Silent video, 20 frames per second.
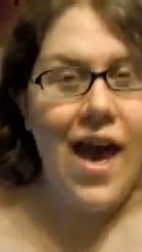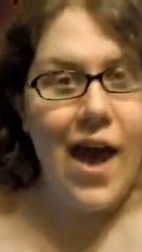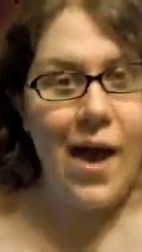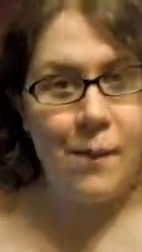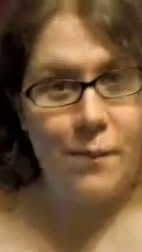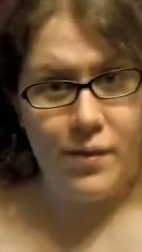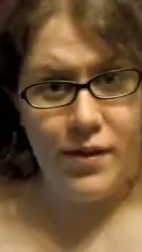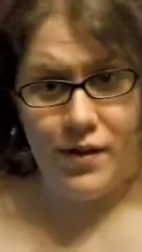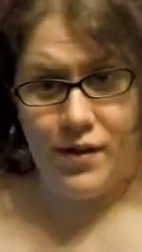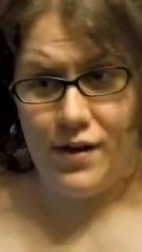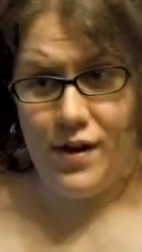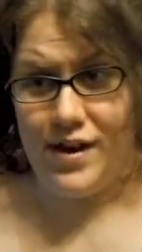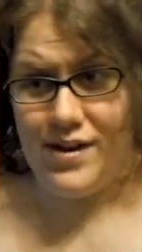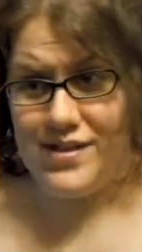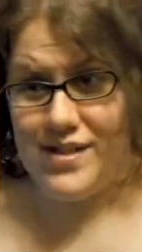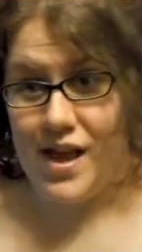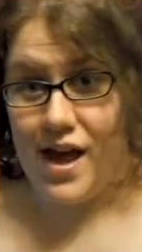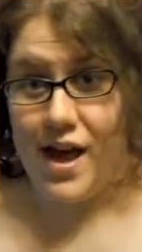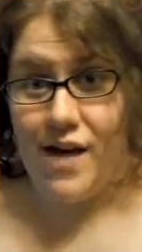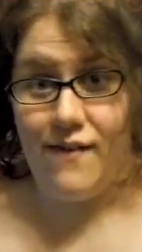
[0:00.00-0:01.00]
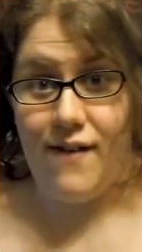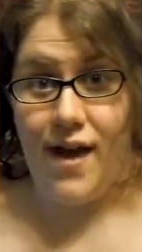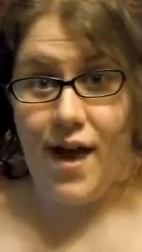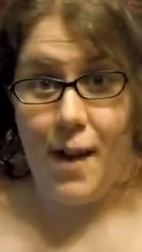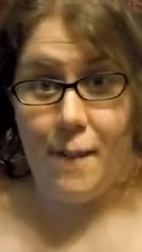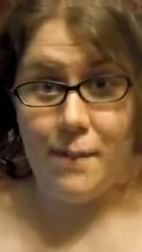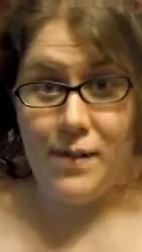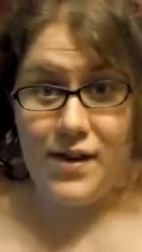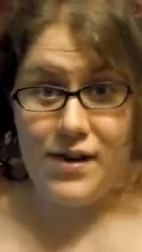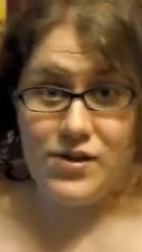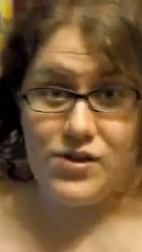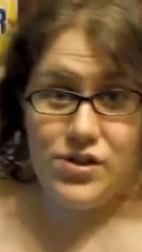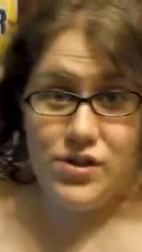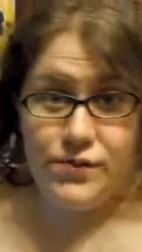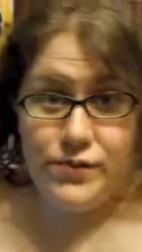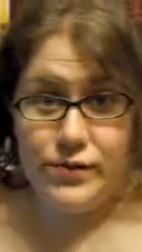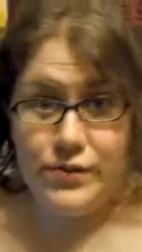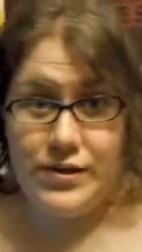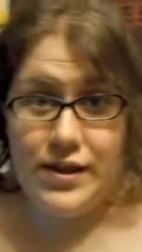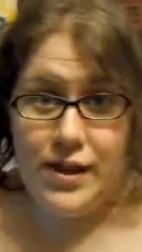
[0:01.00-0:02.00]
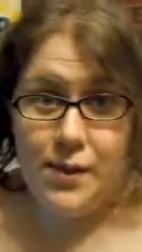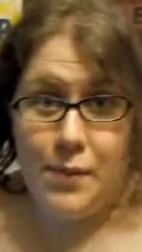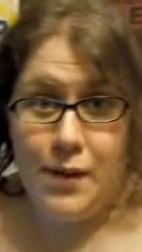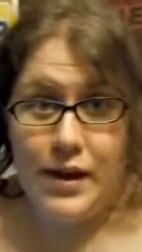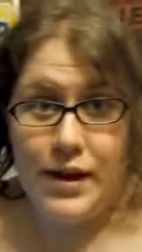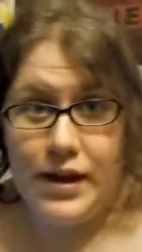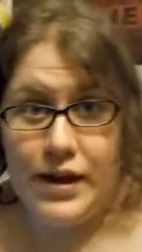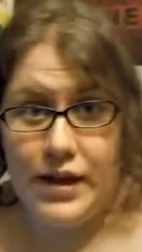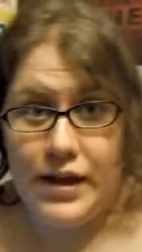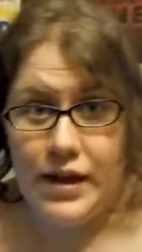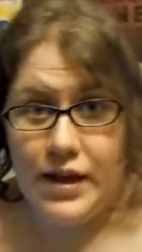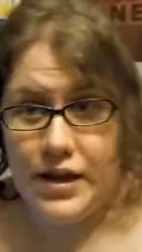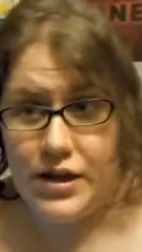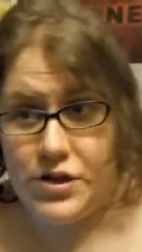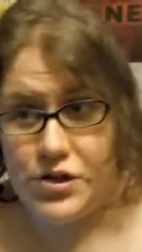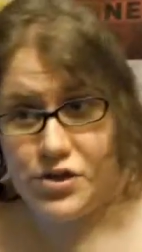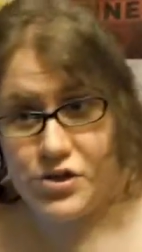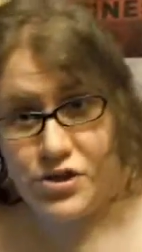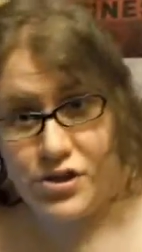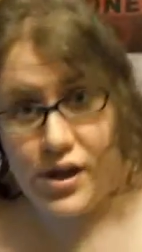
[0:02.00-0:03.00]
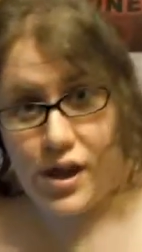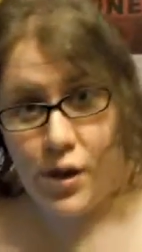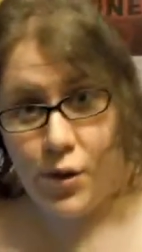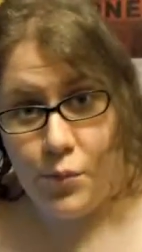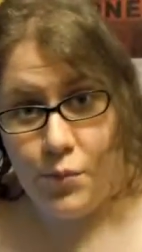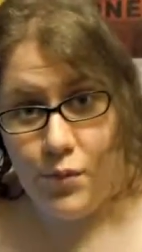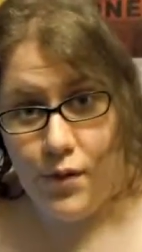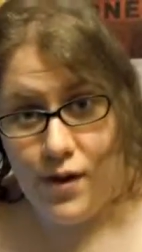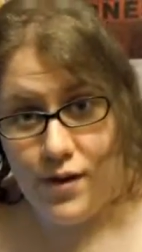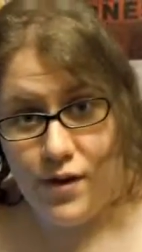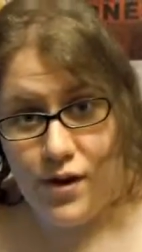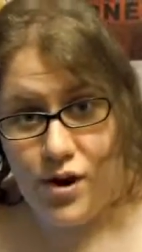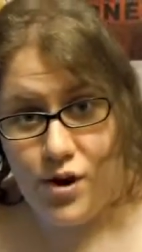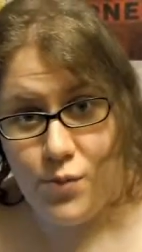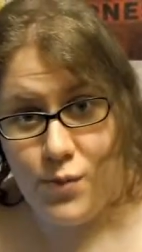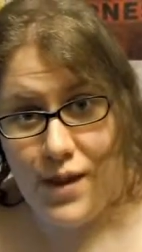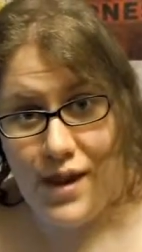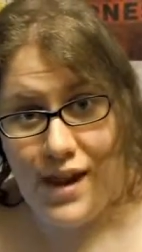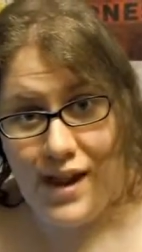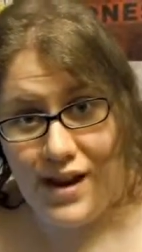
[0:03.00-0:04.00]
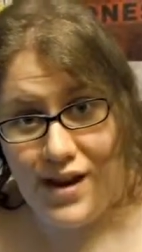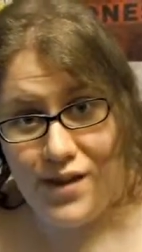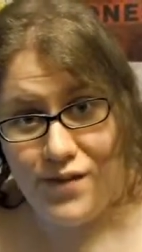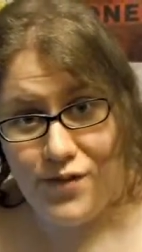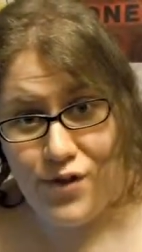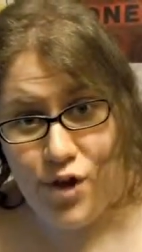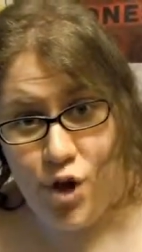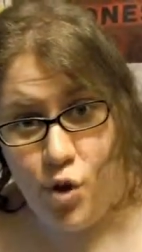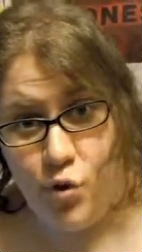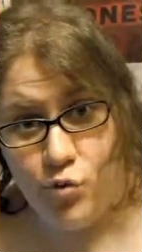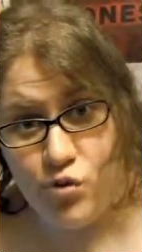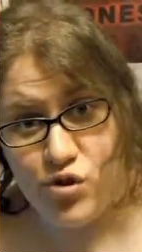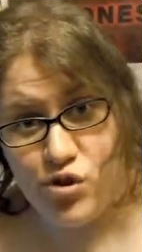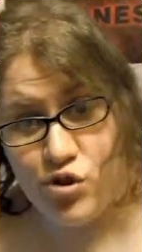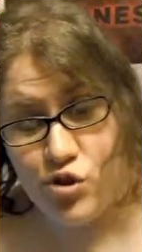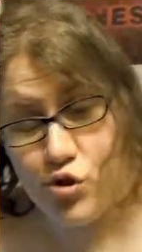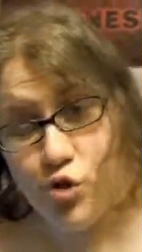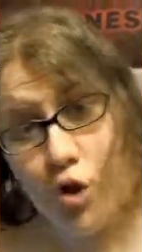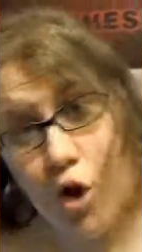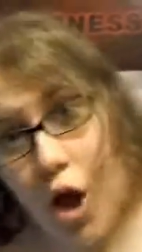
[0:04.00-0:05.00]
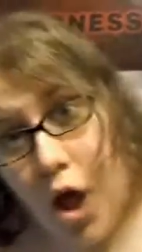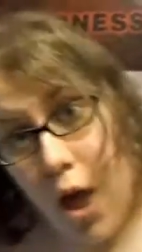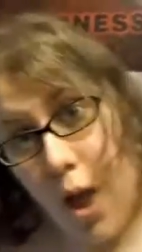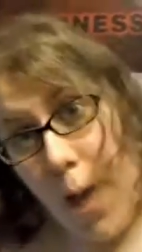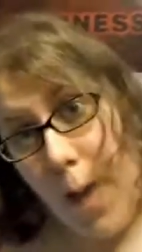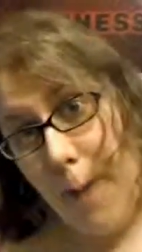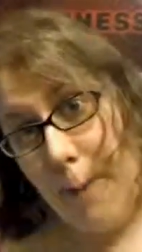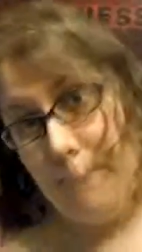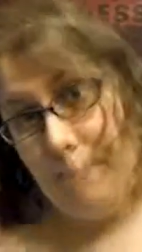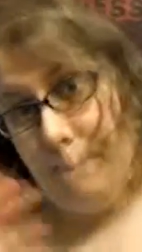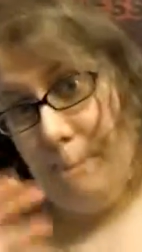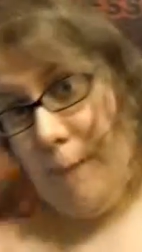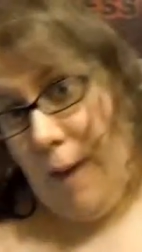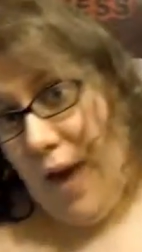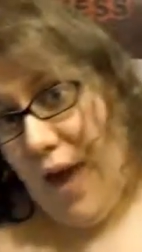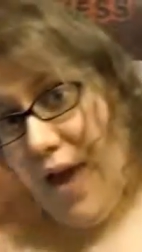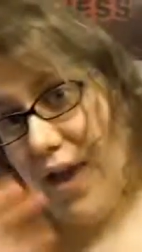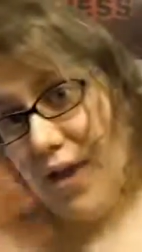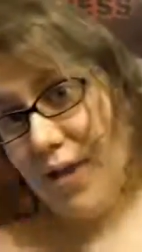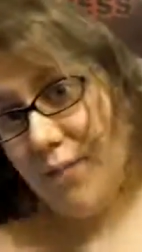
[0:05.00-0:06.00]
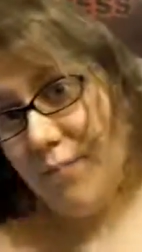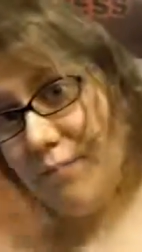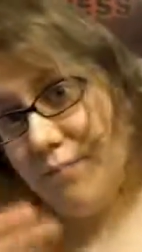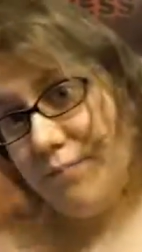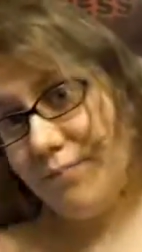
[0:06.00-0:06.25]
I hope that you guys have a happy Easter if you celebrate it, and just hope you have a good weekend if you don't. Bye!